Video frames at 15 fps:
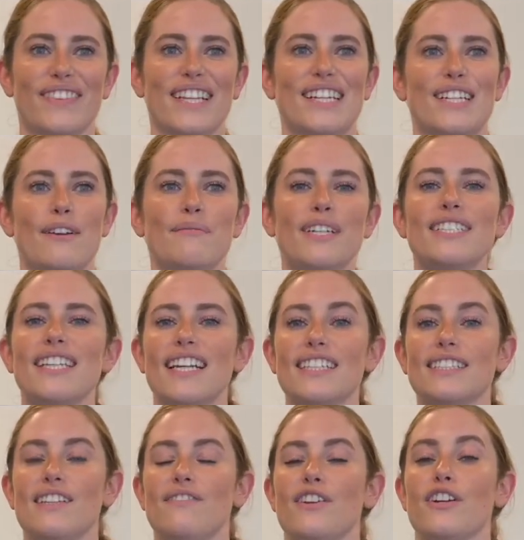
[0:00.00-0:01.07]
Number six
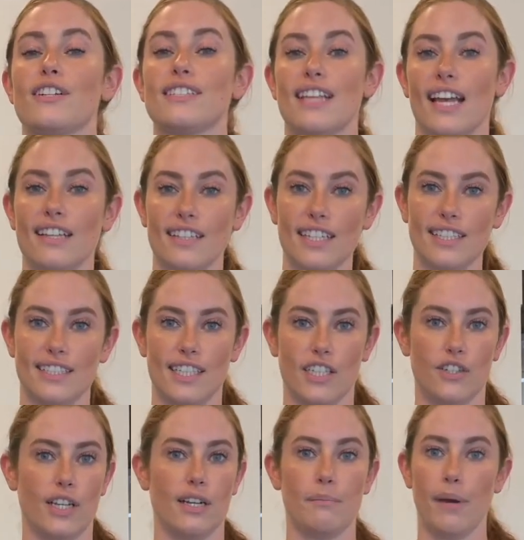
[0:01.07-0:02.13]
is if you're a cyclist and
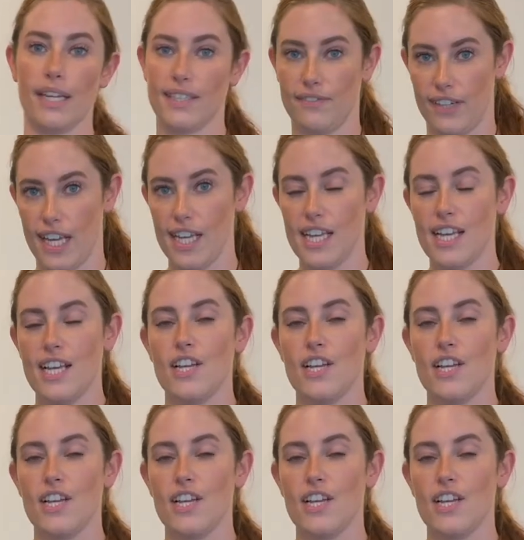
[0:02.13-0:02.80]
you need a bike fit.